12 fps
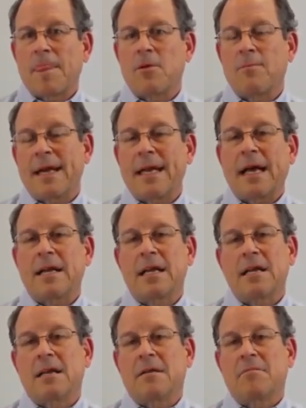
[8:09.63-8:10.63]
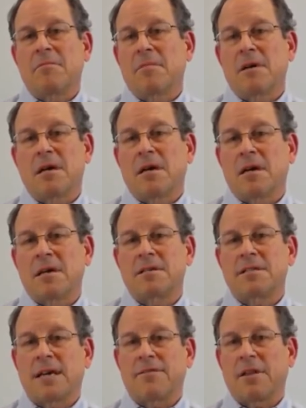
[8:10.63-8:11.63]
you may not need
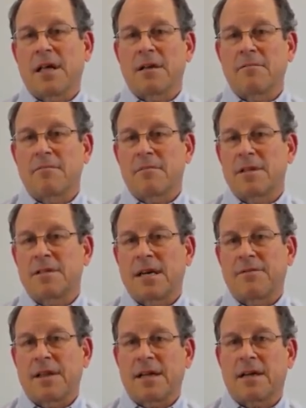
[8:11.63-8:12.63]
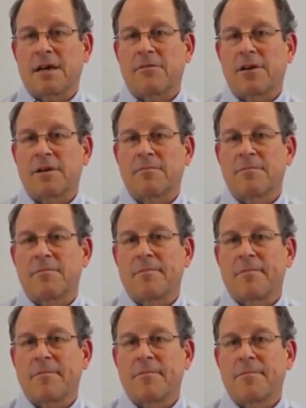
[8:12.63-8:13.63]
the Teflon covering,
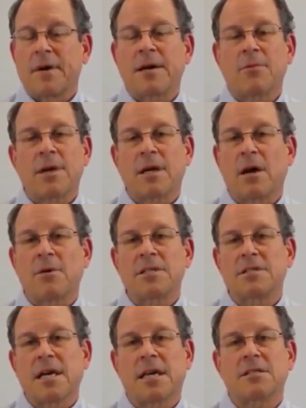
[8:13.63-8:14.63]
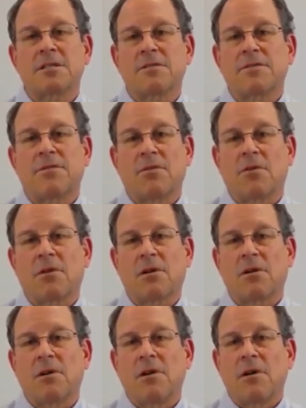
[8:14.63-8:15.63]
but we can always test
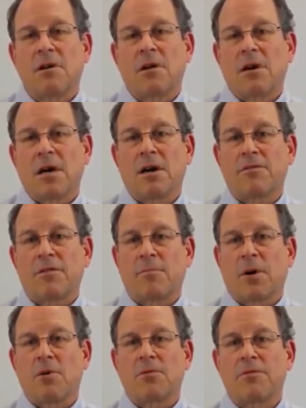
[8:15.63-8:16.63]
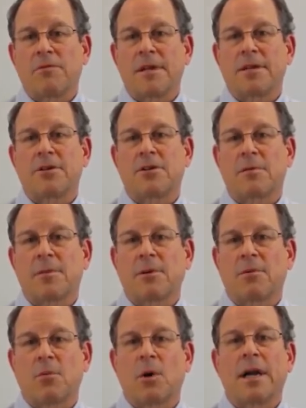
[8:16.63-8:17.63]
for both and
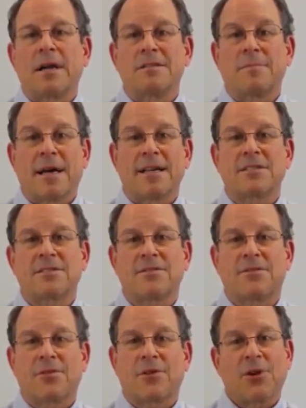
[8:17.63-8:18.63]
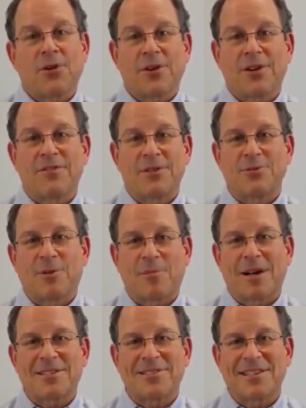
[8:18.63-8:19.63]
determine what is best for your individual
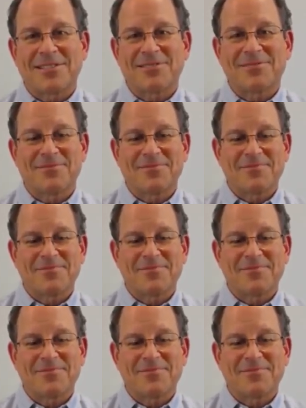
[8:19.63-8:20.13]
process.